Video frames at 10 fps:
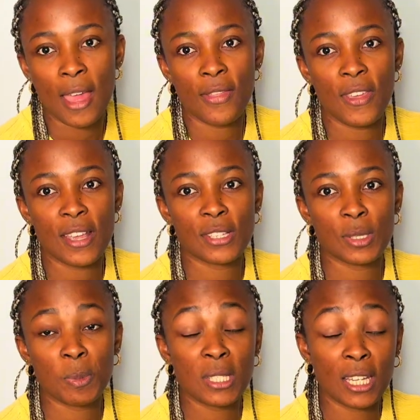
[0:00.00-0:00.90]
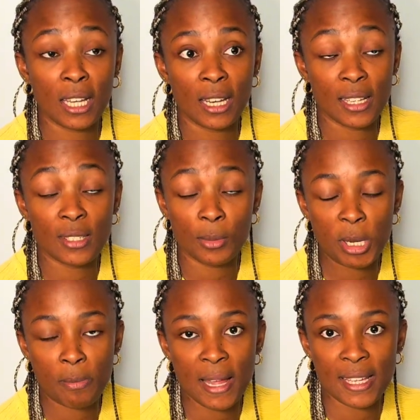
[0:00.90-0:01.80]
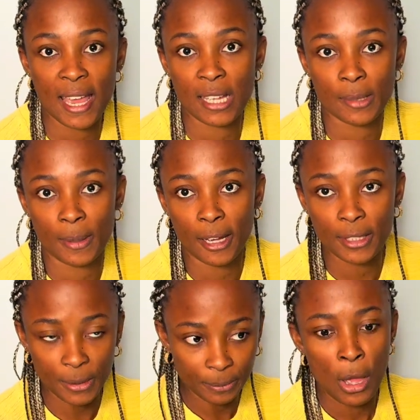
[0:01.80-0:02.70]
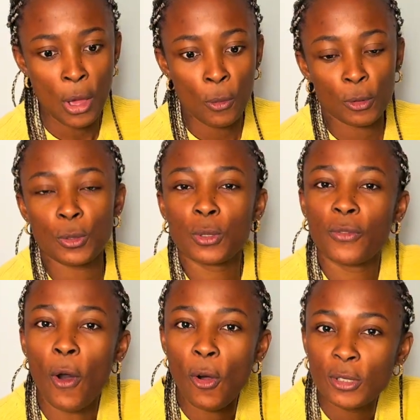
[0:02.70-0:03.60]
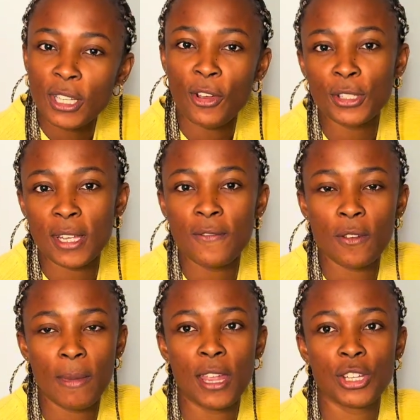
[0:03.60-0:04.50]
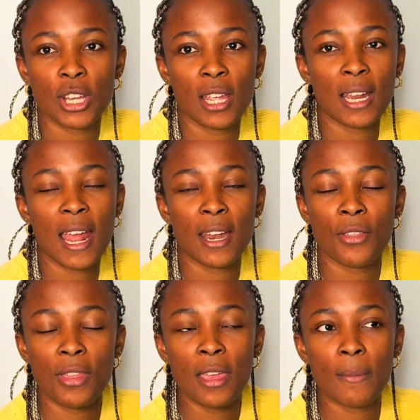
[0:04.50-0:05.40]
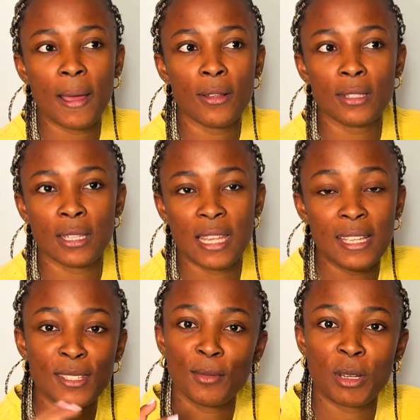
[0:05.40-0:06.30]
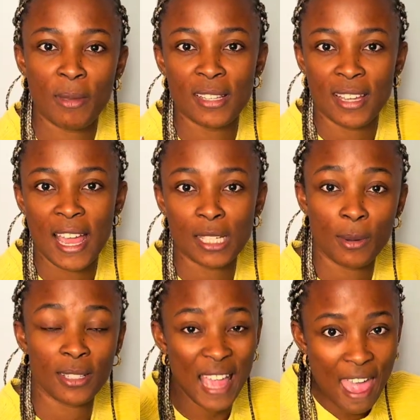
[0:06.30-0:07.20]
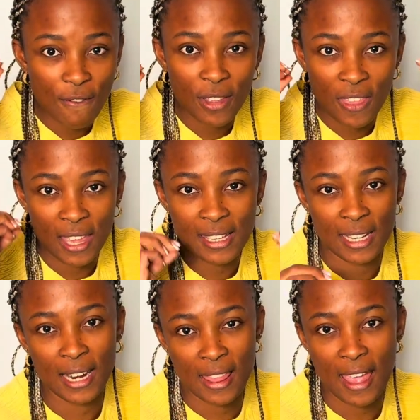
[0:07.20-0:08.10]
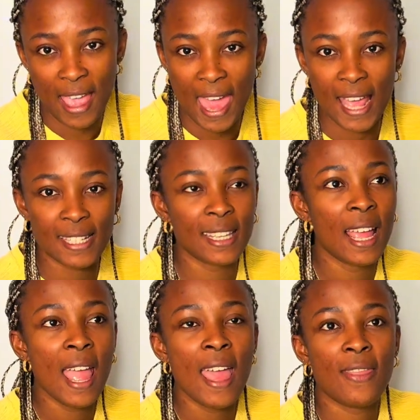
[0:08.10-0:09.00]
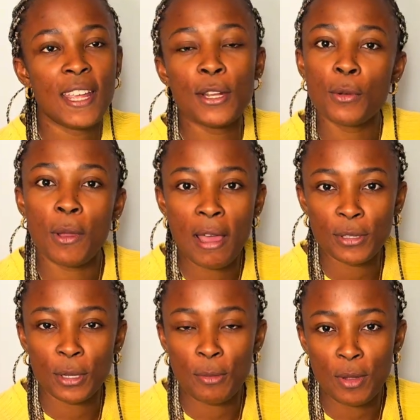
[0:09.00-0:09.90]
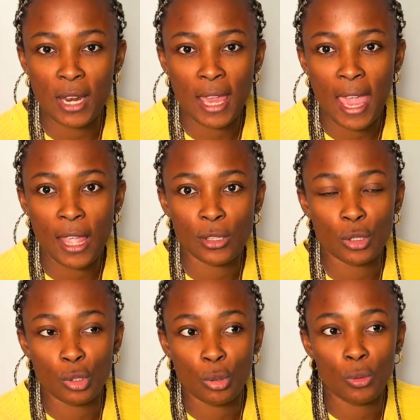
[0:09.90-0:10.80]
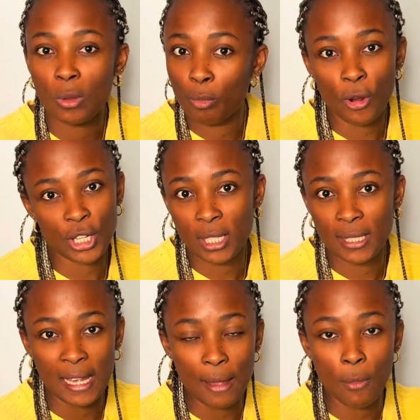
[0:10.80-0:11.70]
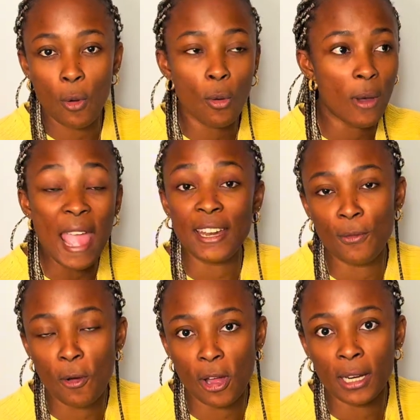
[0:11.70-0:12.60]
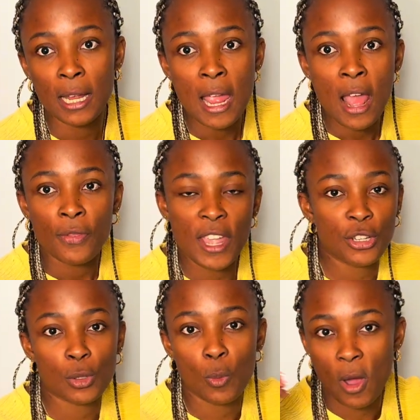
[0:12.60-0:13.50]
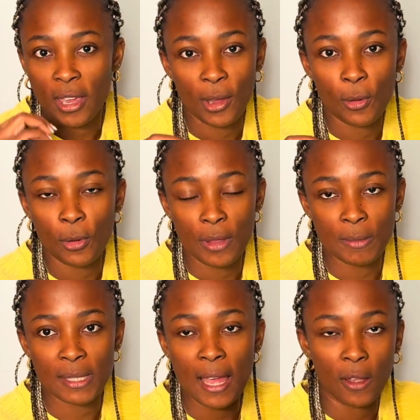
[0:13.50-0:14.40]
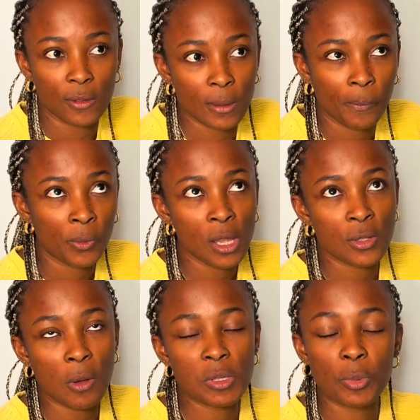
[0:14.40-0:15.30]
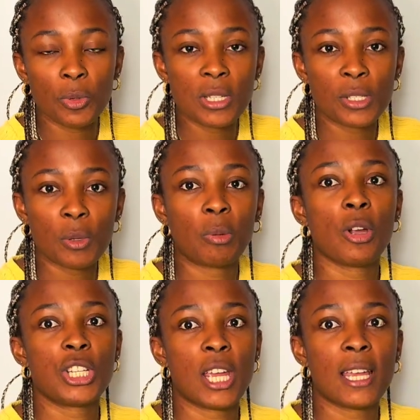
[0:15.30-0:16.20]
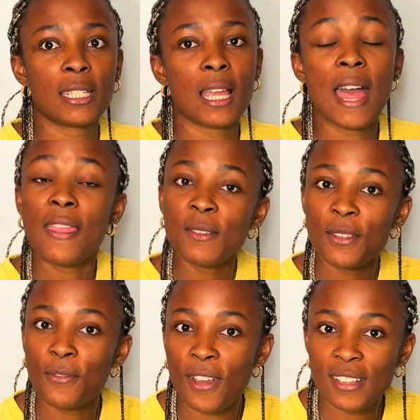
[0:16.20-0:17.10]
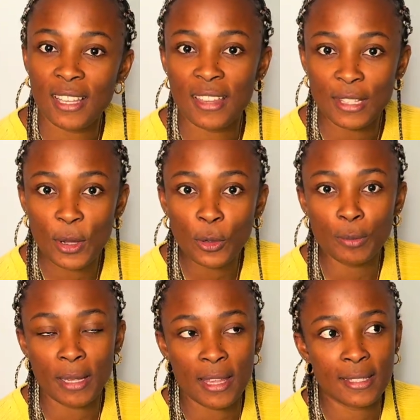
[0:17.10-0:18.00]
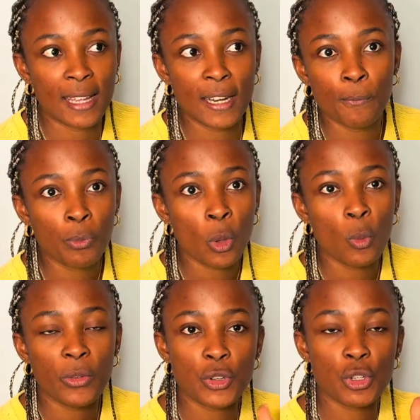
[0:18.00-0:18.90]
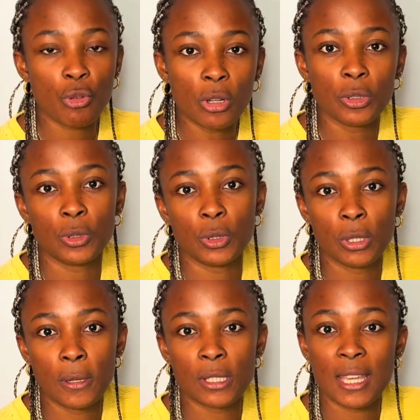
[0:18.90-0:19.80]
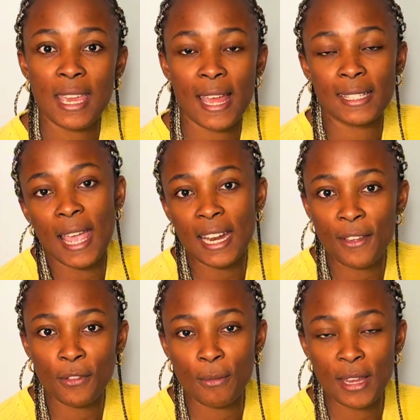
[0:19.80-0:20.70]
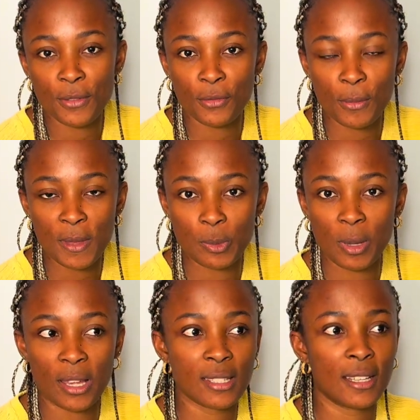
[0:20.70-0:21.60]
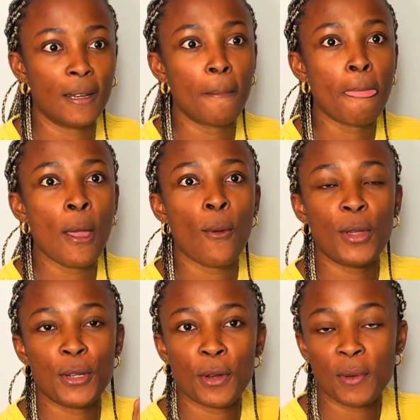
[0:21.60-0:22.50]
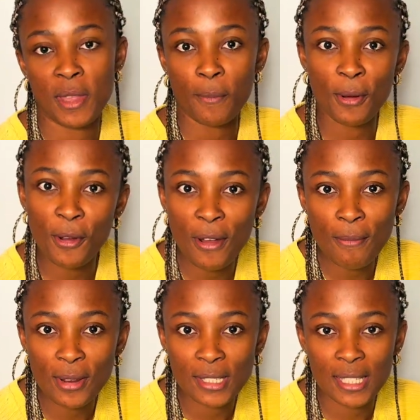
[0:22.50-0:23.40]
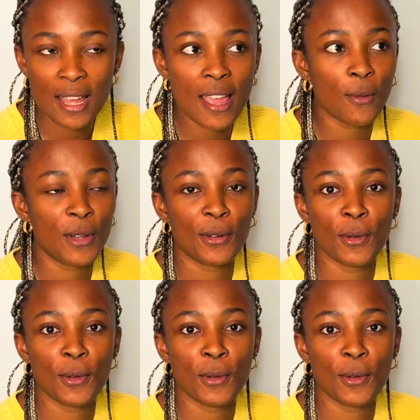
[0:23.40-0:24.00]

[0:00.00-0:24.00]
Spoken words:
this particular subject matter expert was sort of holding on to information. And a thing about these subject matter experts, everything is in their heads. They don't know how to communicate to the project team or anyone. They just work it all themselves. So I was brought into a project, and that was the first thing they told me. They said, "We've struggled to get any information from this person. We don't know what their program looks like. We don't know